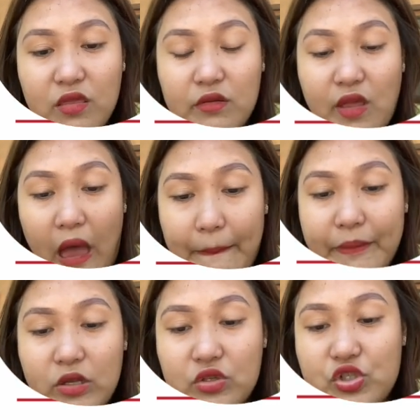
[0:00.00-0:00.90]
That
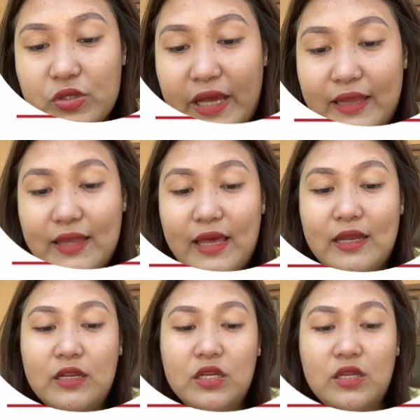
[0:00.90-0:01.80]
happened on July
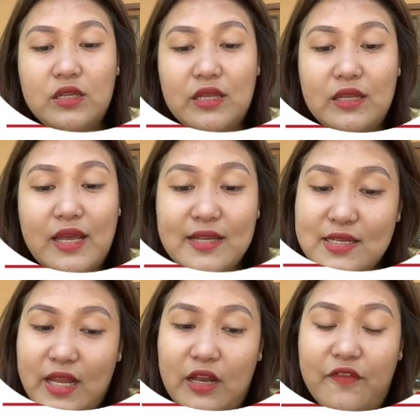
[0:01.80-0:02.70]
10,
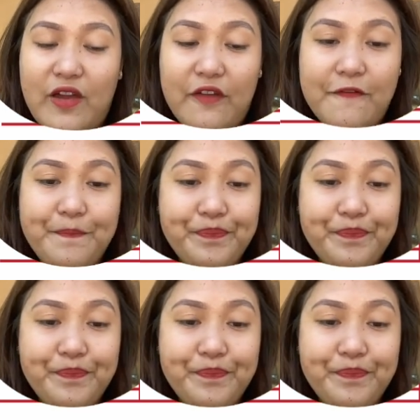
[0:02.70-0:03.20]
1985.